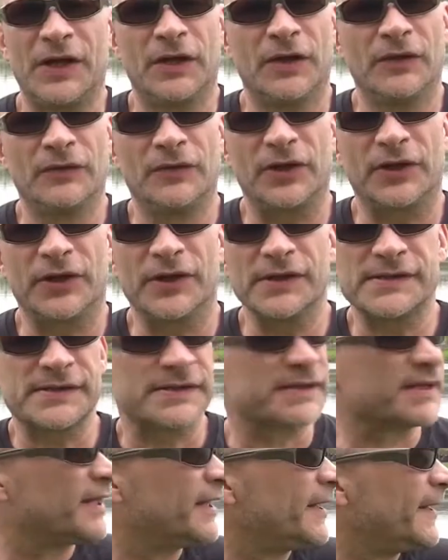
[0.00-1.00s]
Right
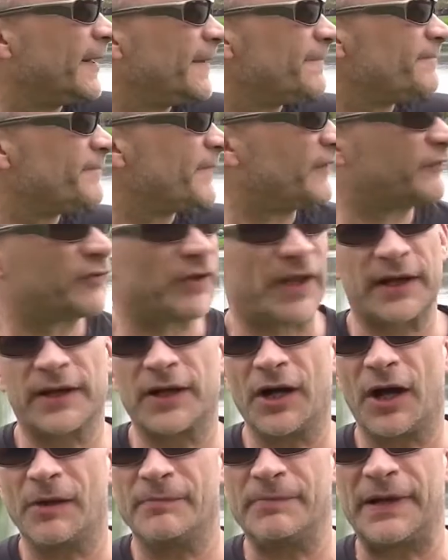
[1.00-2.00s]
guys, I've got that
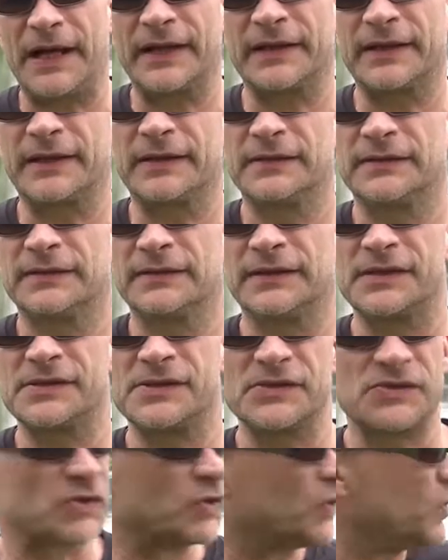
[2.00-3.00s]
carp back, as
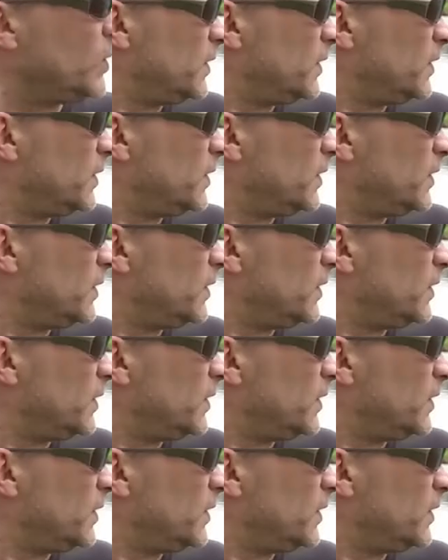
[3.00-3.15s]
you saw.